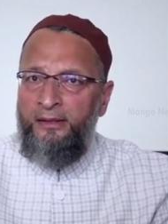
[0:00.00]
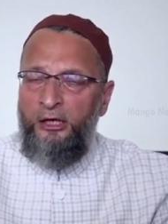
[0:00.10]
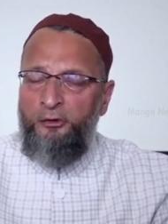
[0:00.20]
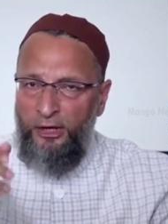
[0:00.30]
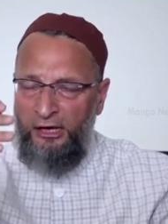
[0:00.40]

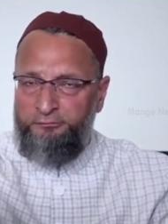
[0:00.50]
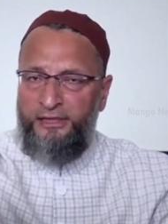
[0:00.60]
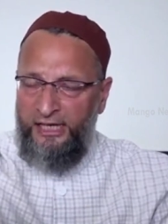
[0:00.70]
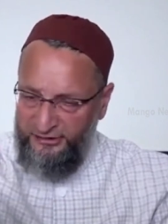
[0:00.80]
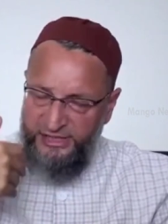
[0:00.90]
If you have the
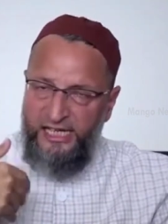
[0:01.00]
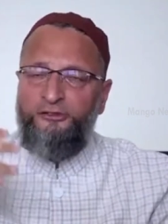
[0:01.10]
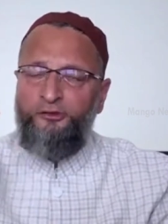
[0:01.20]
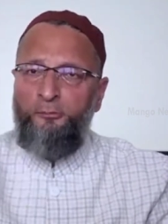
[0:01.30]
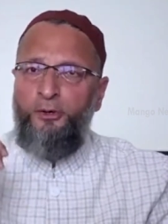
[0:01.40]
guts, take
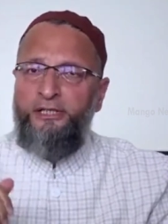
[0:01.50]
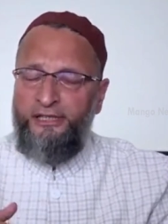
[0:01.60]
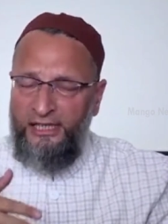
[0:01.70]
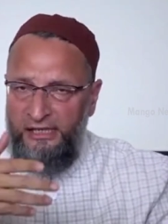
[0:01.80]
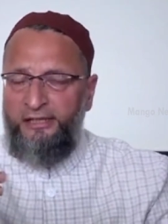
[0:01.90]
us on
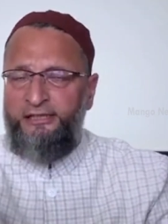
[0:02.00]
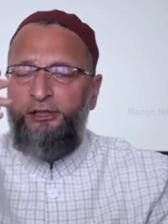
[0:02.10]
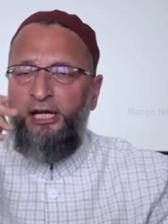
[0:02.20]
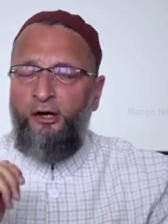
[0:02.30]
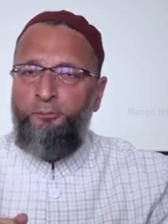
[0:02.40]
politically. We are ready to
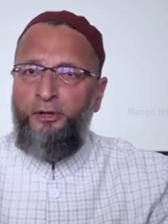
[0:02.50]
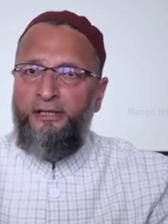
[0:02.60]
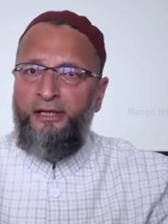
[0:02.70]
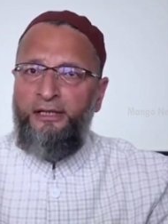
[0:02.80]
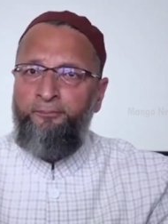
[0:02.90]
take on
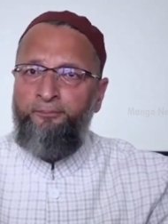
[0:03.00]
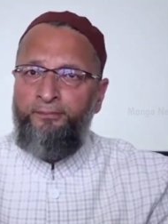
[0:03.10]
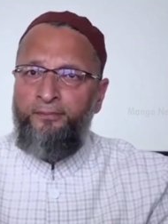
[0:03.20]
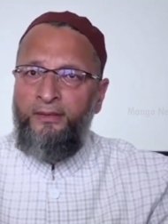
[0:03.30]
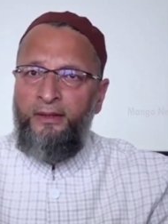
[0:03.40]
politically.
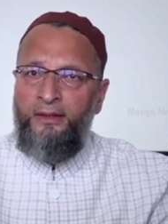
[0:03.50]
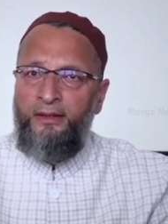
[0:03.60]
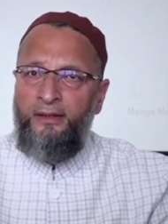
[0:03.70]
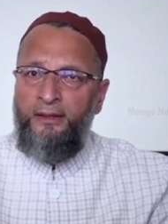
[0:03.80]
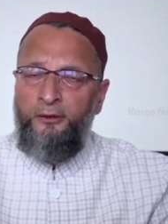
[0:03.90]

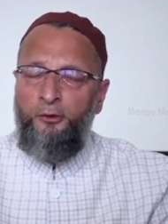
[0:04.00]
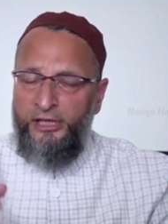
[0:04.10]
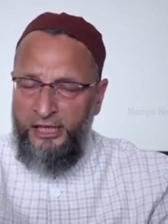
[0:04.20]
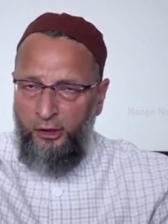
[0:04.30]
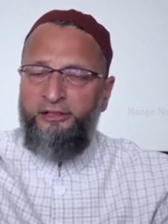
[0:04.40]
You
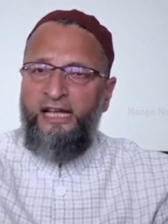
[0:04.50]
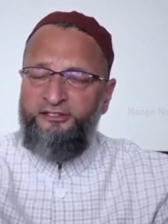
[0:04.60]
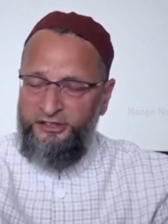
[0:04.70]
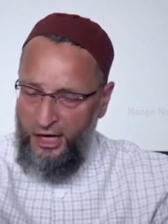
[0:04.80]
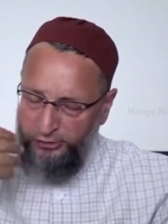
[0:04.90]
take on
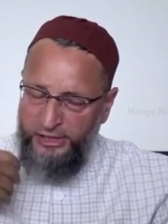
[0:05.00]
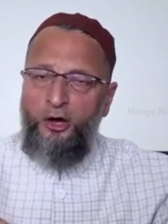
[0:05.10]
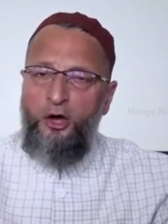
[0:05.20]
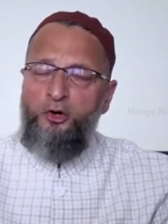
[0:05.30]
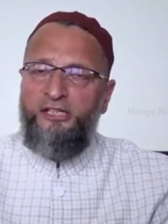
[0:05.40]
KCR, you take
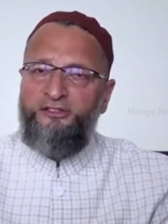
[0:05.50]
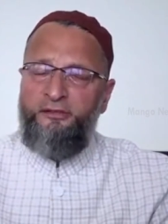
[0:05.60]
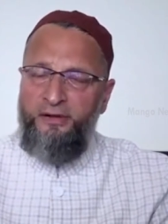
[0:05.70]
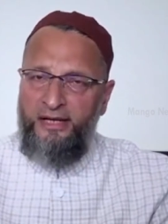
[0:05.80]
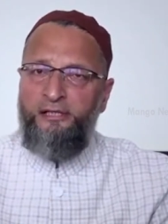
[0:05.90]
on
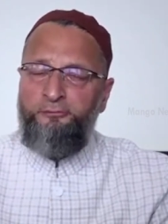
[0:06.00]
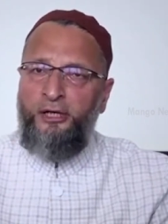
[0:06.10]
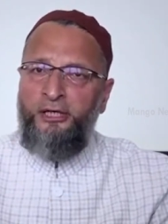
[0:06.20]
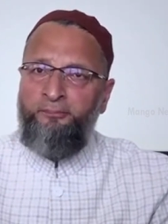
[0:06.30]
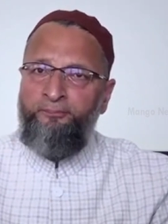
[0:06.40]
Owaisi, we are ready
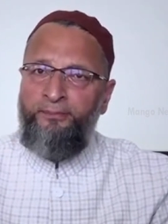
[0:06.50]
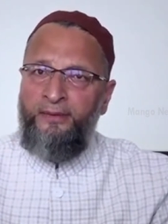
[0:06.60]
for it.